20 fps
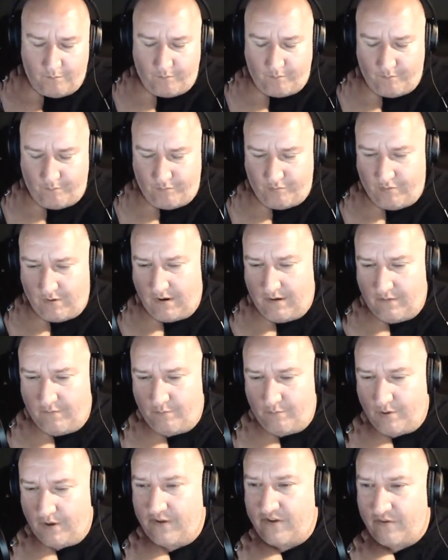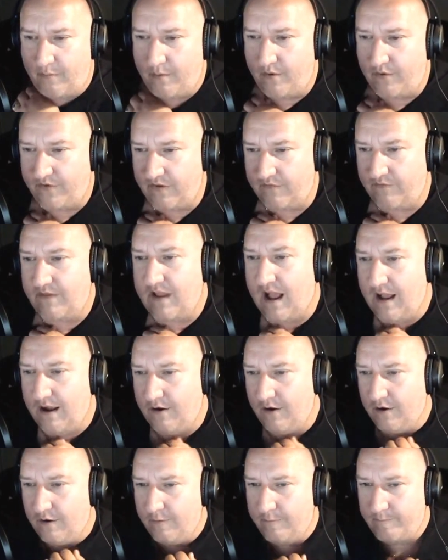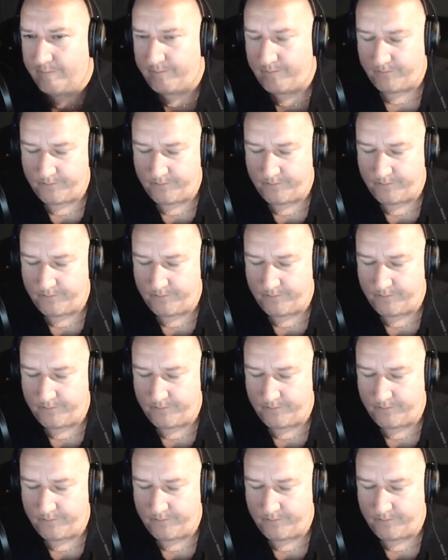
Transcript: principles of Docker,